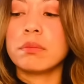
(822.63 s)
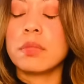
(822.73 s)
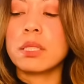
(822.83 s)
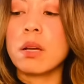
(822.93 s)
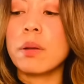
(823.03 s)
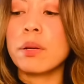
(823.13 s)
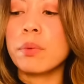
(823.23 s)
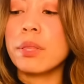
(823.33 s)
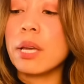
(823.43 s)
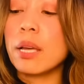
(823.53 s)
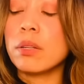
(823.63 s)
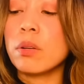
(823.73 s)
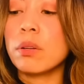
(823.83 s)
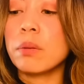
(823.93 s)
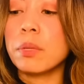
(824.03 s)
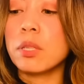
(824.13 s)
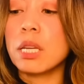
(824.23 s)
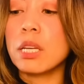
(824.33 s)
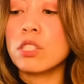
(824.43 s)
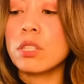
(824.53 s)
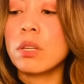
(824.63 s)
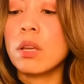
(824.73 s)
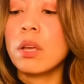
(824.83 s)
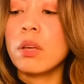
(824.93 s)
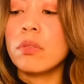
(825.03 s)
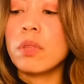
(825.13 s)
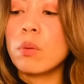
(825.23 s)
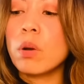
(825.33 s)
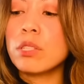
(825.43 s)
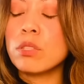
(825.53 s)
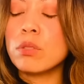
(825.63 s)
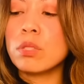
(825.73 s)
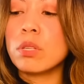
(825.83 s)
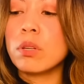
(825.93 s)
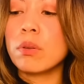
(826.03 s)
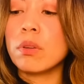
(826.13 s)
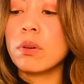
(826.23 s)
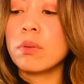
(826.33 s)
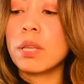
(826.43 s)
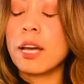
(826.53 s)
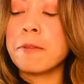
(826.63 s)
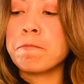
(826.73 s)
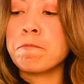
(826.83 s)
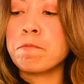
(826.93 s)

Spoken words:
That's how I read that in no communication. They want you to know, though, that